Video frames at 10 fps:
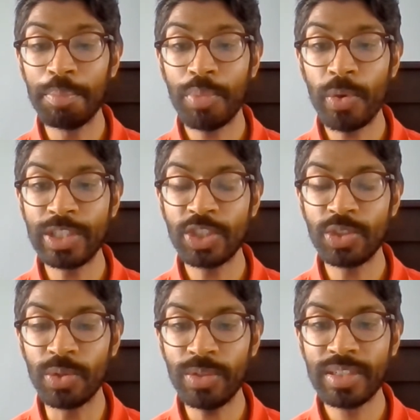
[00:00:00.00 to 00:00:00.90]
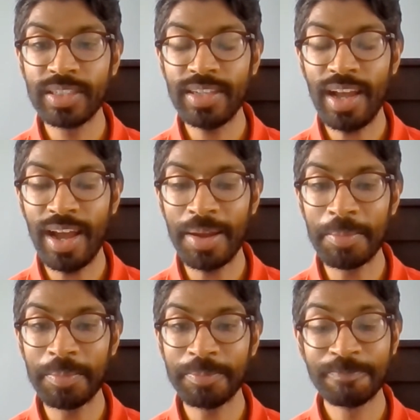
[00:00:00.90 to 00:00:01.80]
points duck
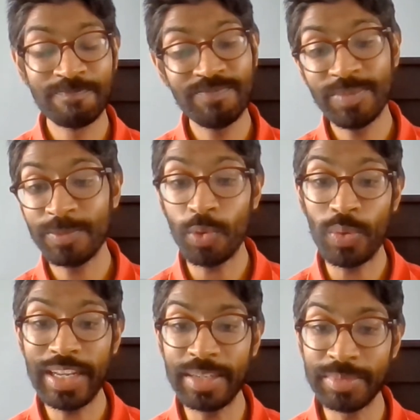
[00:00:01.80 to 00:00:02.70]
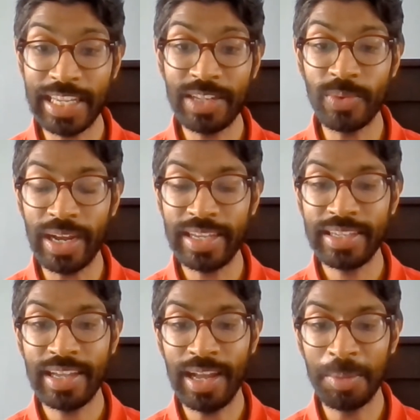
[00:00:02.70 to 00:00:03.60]
for Williams anyway
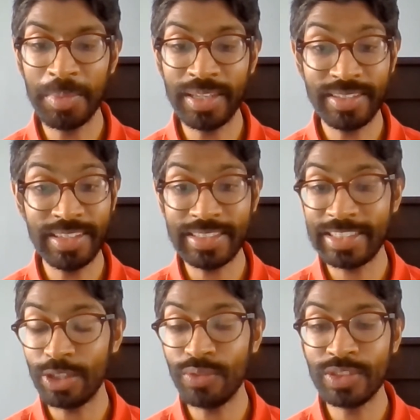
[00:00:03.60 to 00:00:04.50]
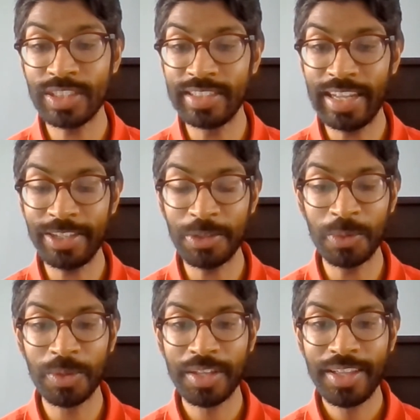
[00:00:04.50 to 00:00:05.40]
at Silverstone at
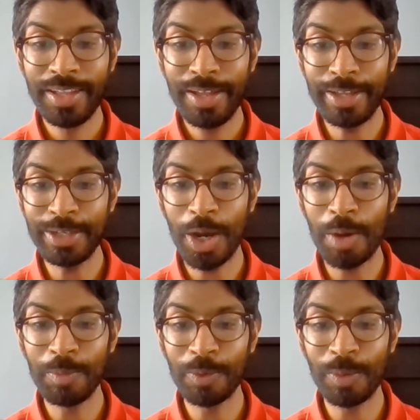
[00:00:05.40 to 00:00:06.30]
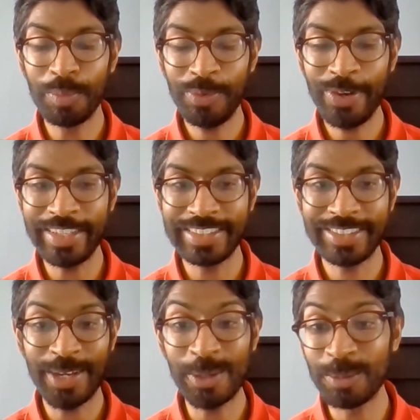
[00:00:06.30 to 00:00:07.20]
your home Grand Prix.
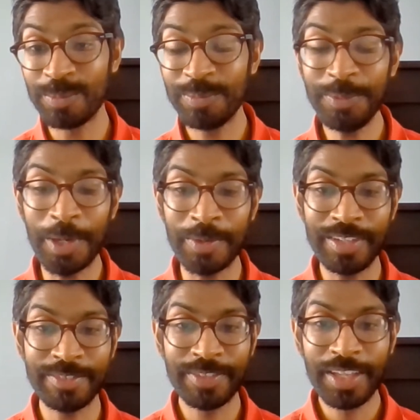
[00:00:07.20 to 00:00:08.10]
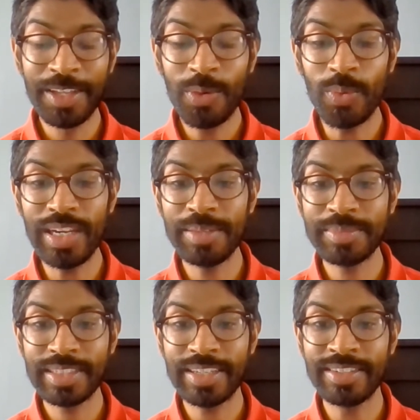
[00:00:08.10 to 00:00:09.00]
So if
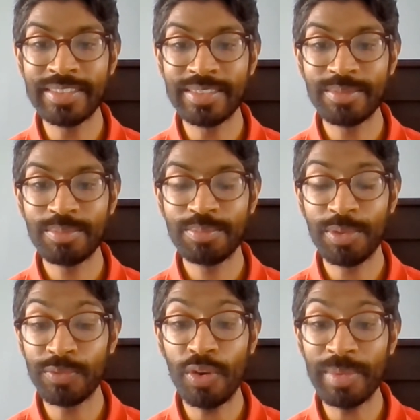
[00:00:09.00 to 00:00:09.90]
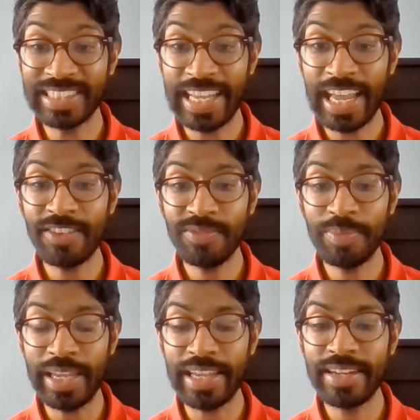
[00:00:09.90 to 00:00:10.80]
Williams can perform as they have
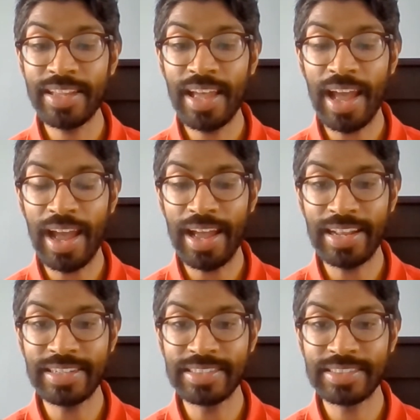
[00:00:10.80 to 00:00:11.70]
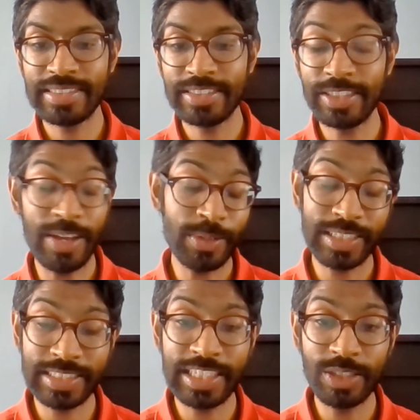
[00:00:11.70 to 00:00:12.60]
been and
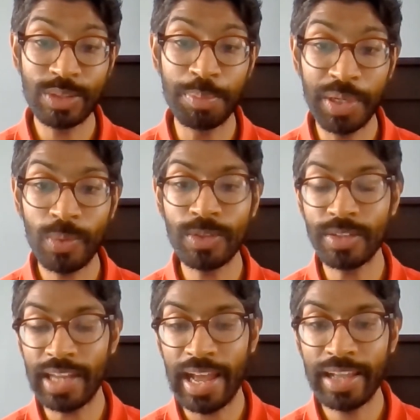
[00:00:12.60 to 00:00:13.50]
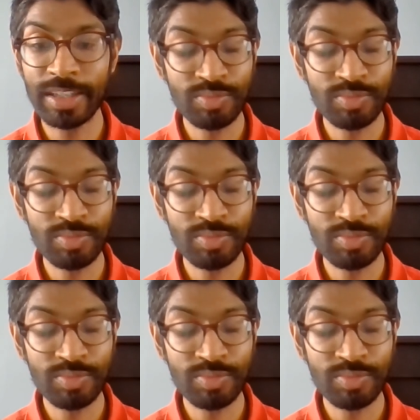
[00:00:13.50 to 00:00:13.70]
continues to build on that,